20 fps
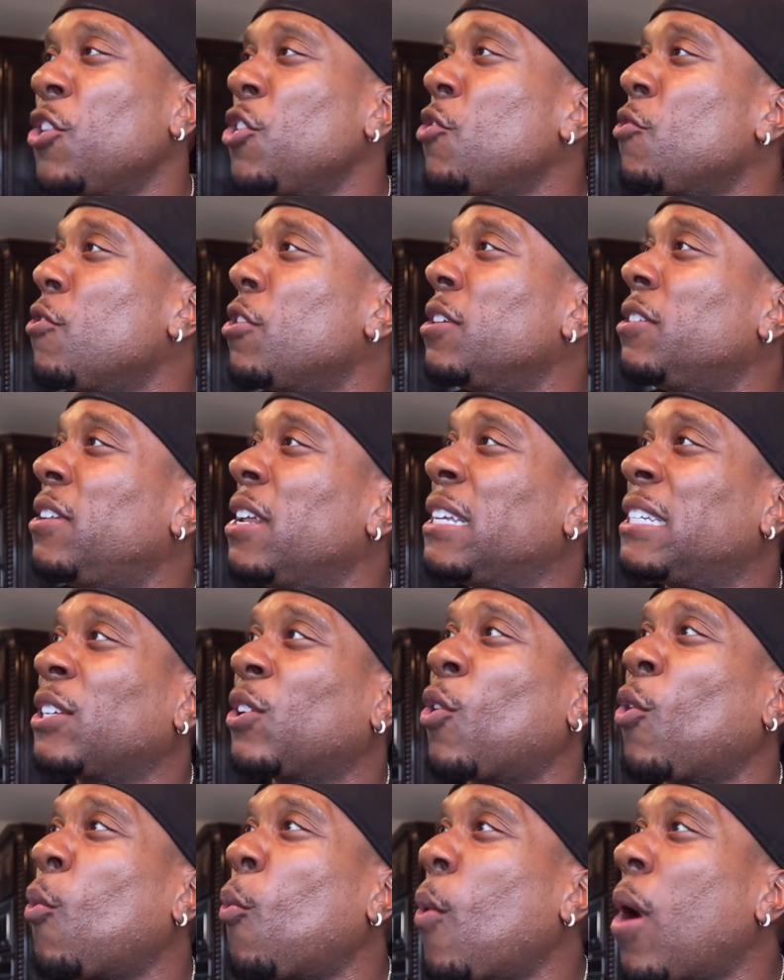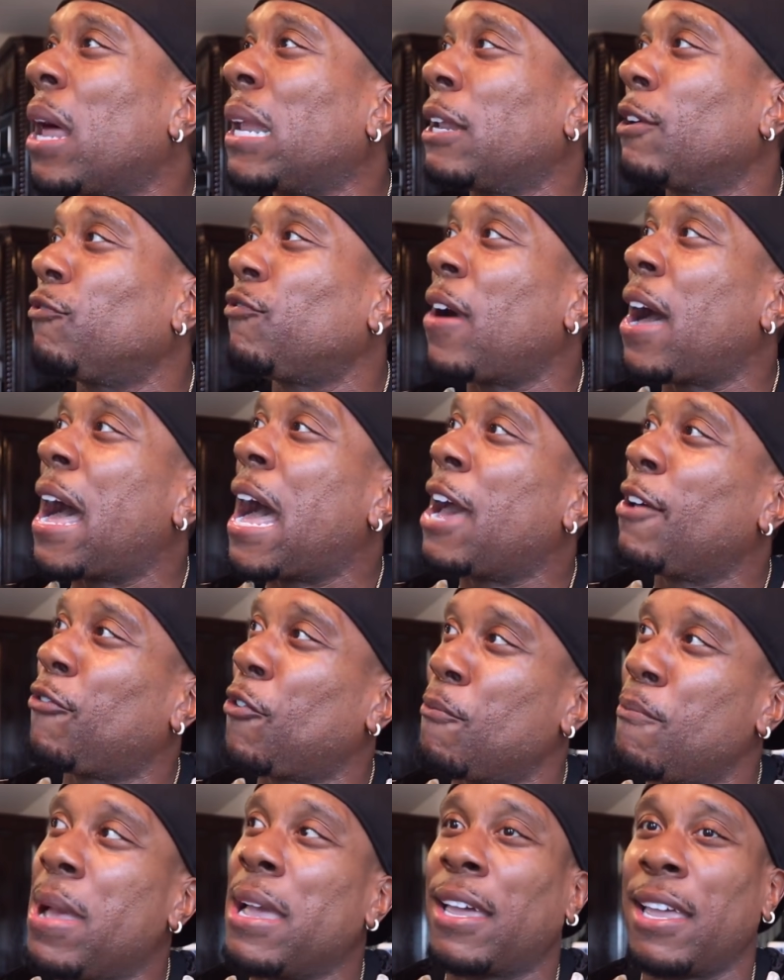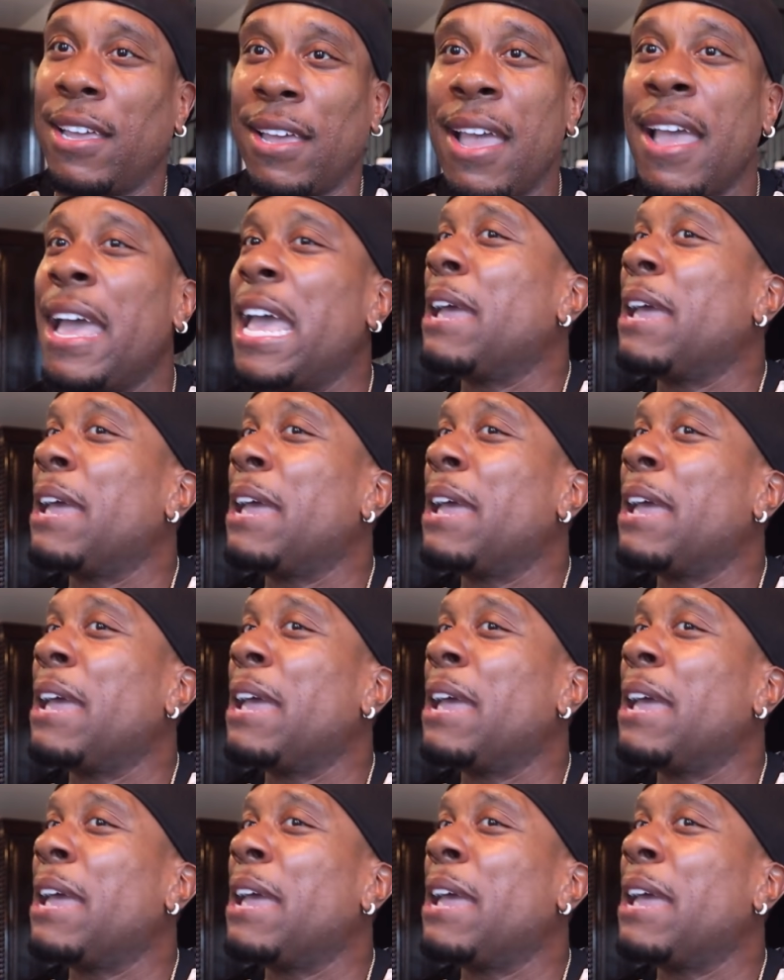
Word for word: You are disqualified from making,